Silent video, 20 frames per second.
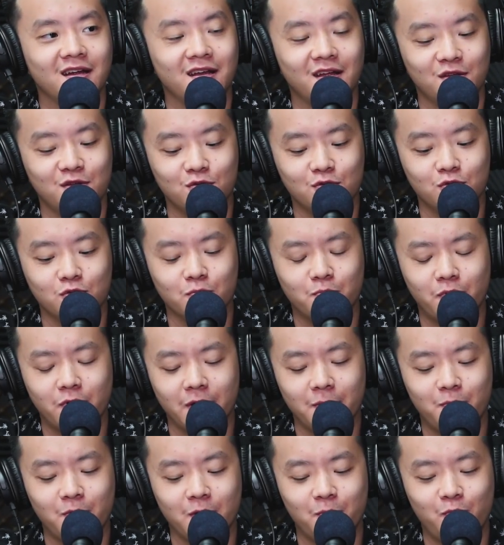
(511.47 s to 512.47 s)
And then you
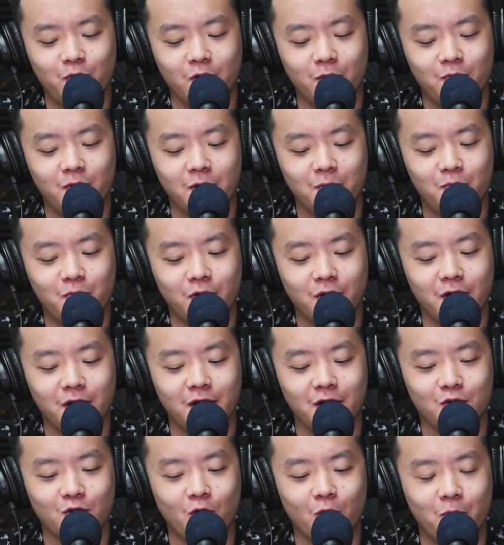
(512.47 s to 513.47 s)
pray, and
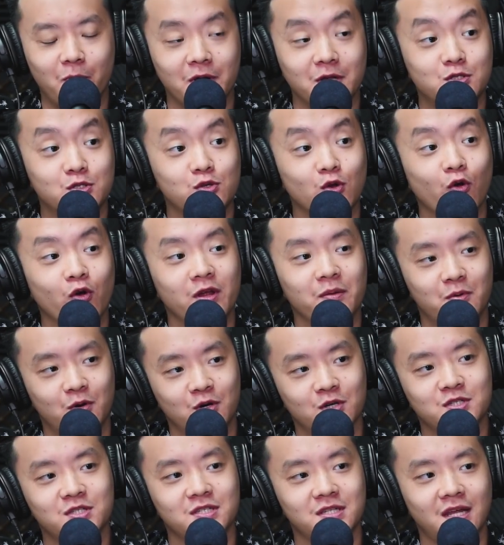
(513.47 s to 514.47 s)
then you open it slowly,
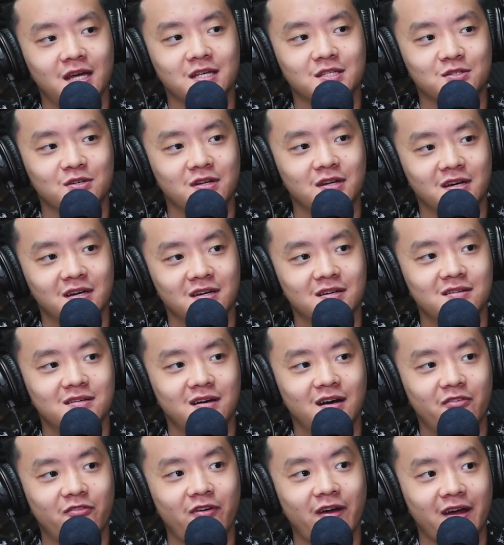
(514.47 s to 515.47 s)
because that's gonna
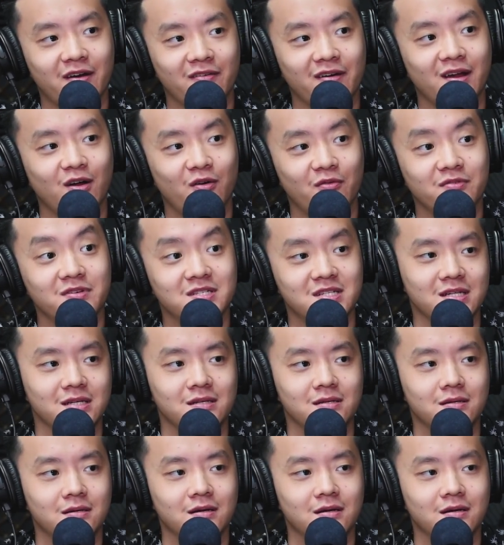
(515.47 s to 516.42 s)
affect, right? Obviously.